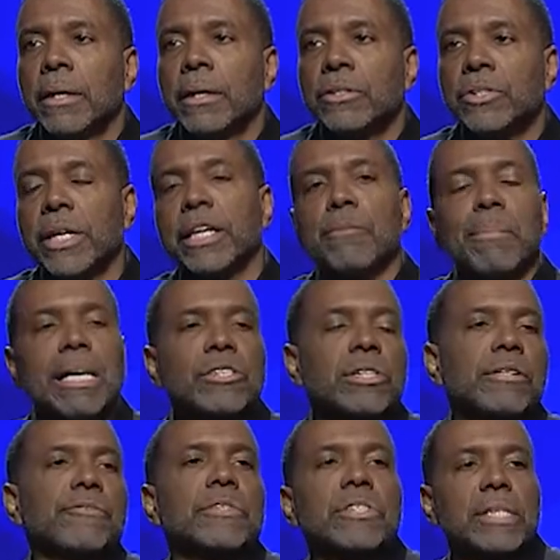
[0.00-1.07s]
setting
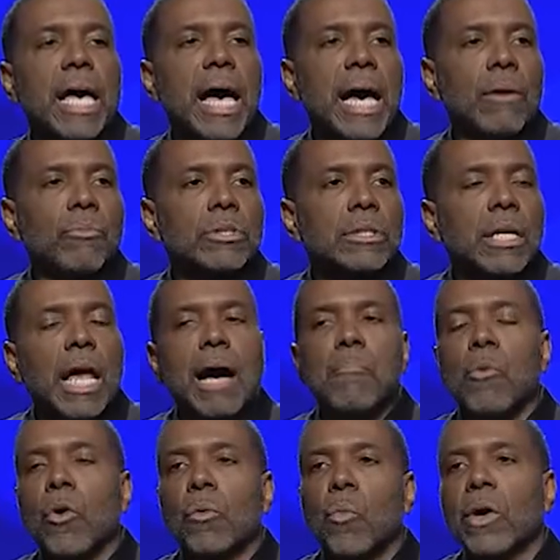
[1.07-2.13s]
myself aside was a lot
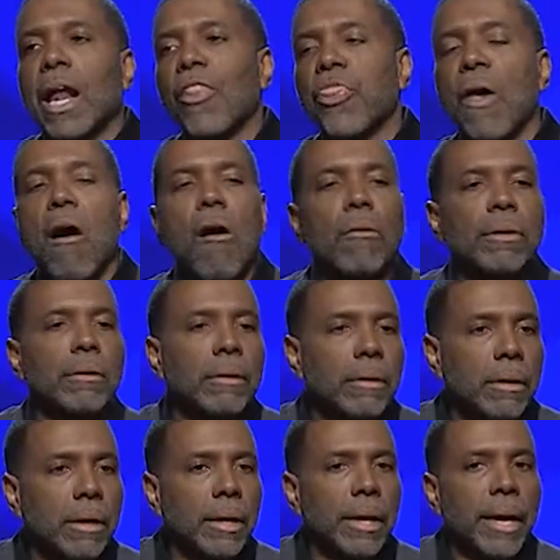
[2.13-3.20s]
more than what I
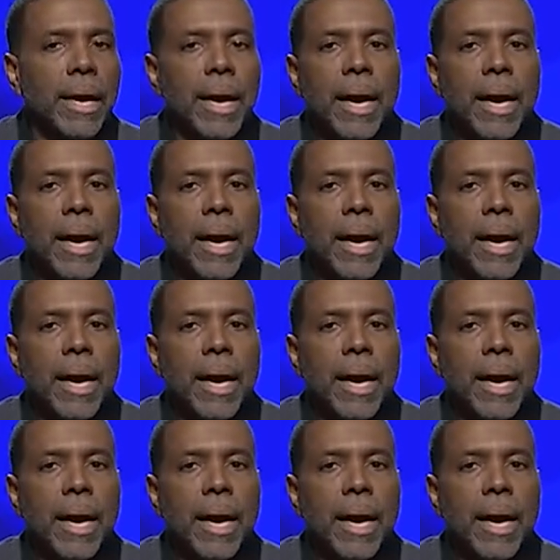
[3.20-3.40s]
thought,